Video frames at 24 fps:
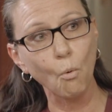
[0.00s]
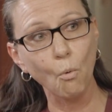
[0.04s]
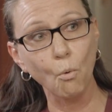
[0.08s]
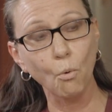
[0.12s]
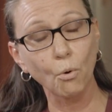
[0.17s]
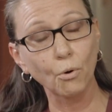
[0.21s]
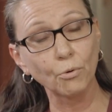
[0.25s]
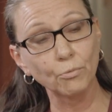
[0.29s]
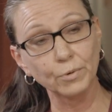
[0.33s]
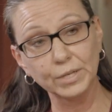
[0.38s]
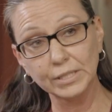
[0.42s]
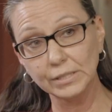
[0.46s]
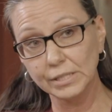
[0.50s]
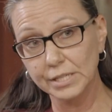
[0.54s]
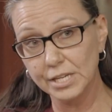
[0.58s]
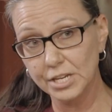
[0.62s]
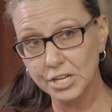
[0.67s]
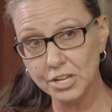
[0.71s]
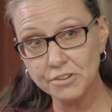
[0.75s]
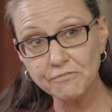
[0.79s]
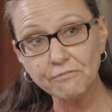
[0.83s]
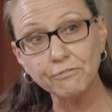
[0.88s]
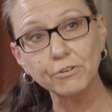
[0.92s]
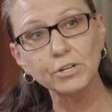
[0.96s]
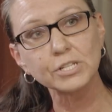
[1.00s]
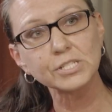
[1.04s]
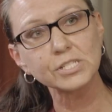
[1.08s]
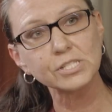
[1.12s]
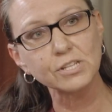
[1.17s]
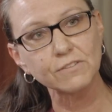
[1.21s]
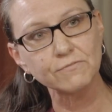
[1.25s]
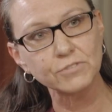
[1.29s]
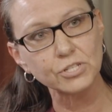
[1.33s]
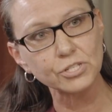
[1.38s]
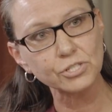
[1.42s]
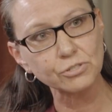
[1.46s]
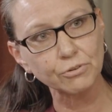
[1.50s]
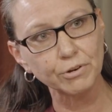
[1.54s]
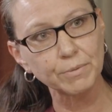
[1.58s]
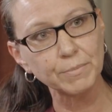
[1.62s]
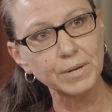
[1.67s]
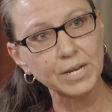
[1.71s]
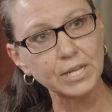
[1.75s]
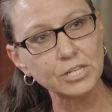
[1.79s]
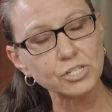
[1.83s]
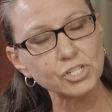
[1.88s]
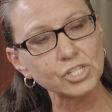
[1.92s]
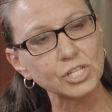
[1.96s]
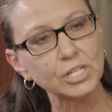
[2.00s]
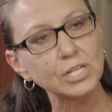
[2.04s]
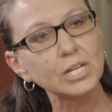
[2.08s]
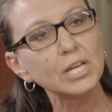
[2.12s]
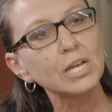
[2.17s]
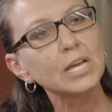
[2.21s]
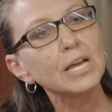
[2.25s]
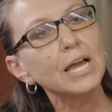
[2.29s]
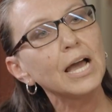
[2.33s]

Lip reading: or really an inference of discrimination,